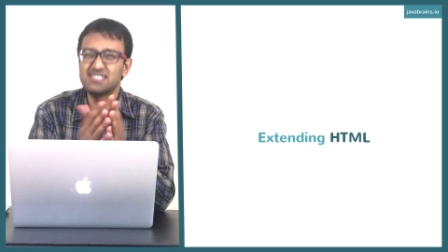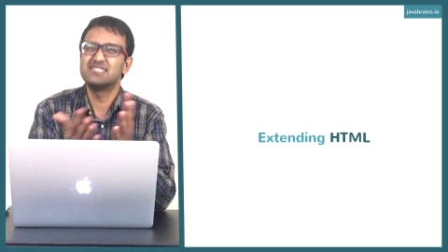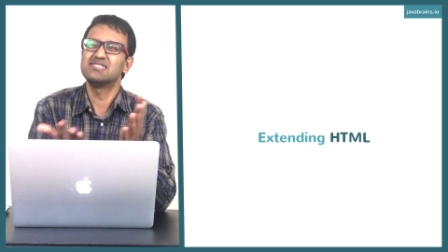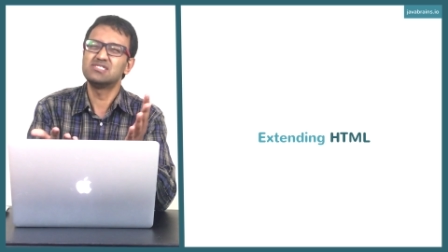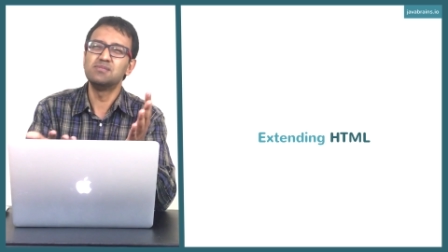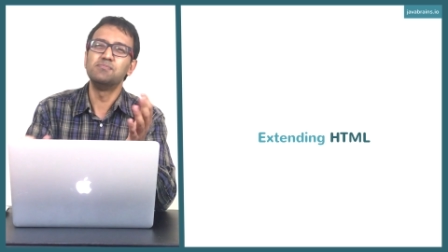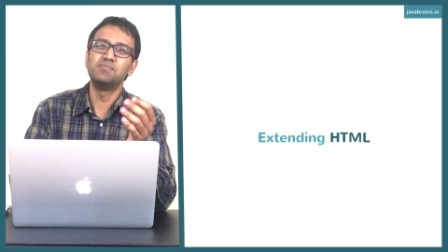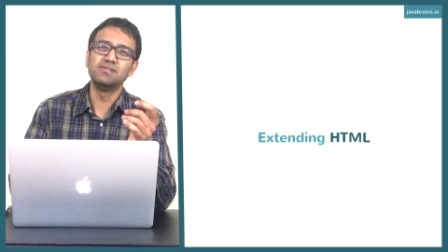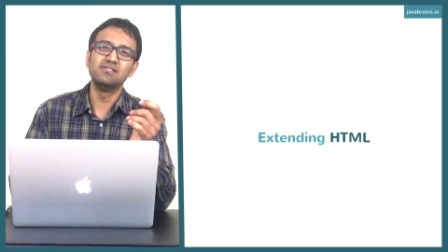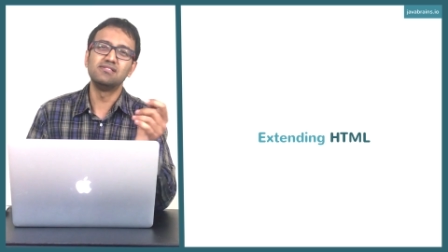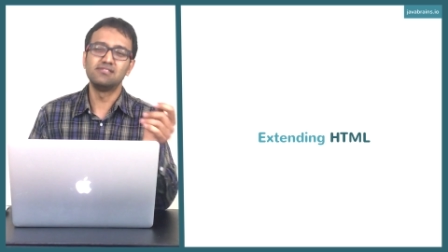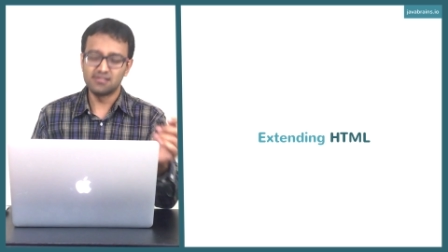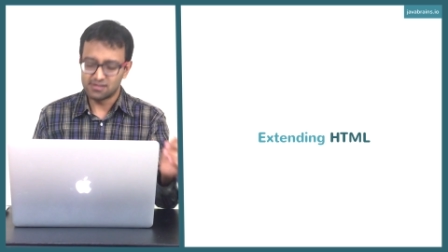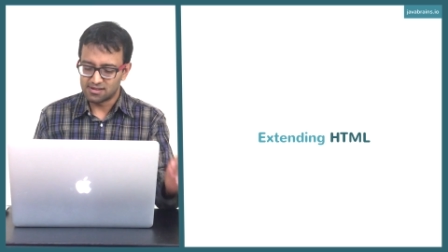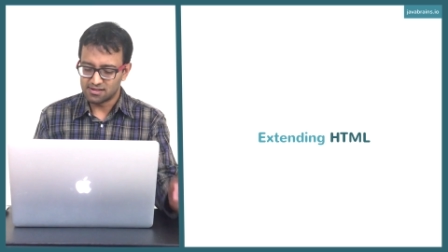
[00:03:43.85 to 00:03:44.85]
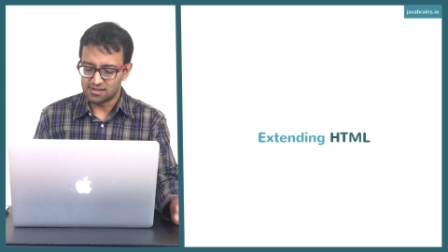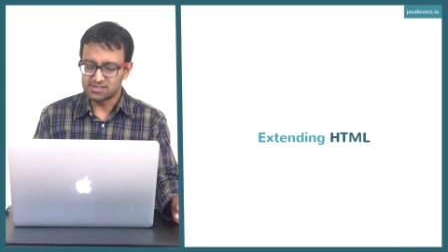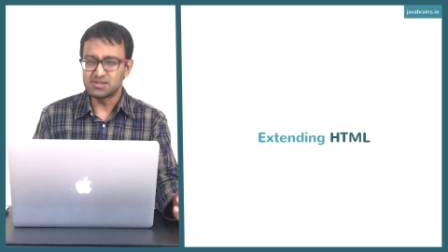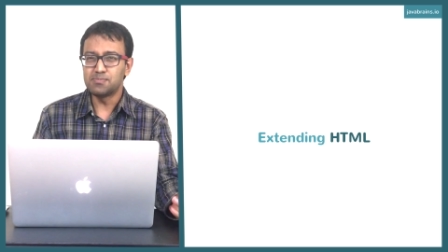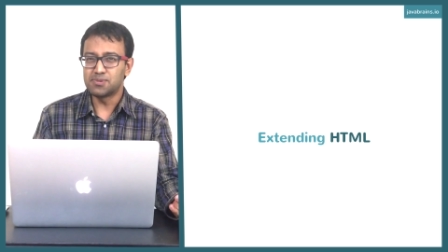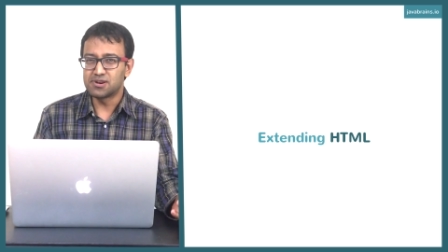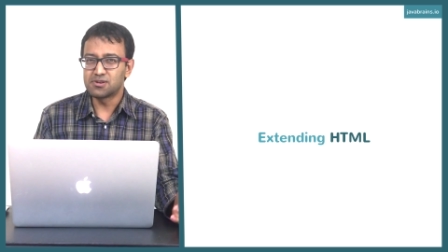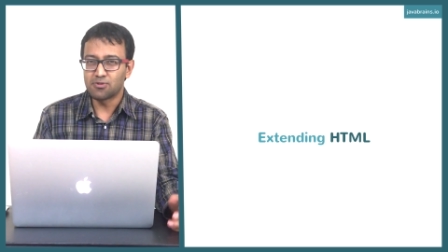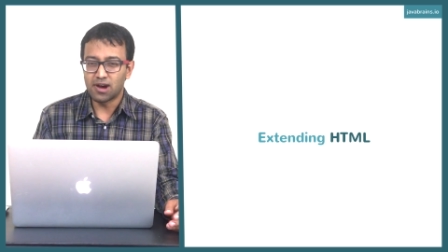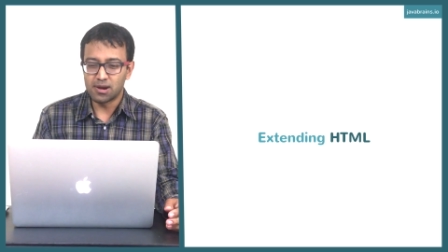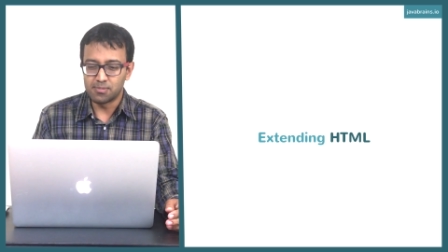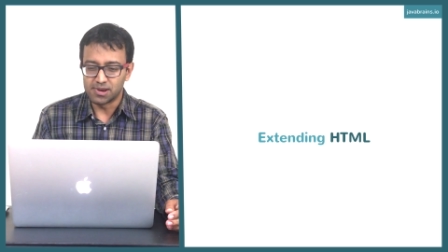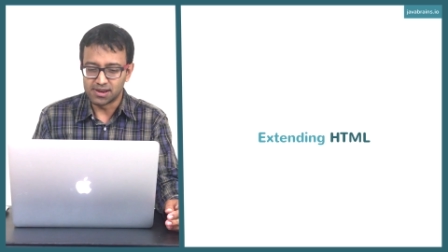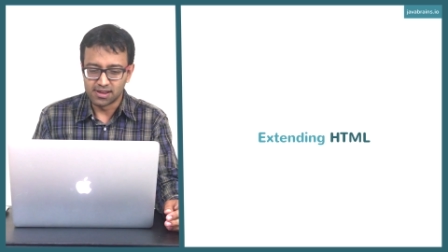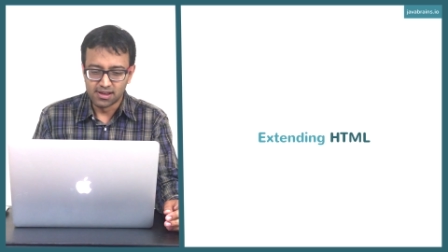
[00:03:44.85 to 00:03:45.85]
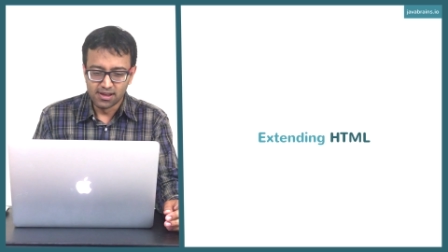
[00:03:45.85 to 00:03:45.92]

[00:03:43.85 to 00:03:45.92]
It's a simple, a simple requirement.